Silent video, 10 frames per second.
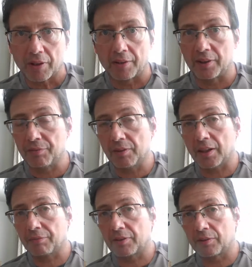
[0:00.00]
And if you
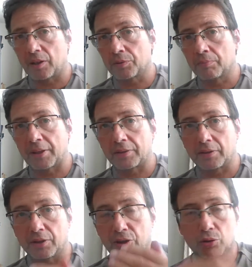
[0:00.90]
have then
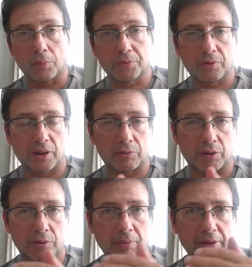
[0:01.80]
automatically stops or
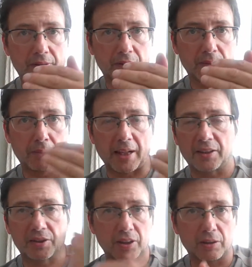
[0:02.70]
automatically buy and sell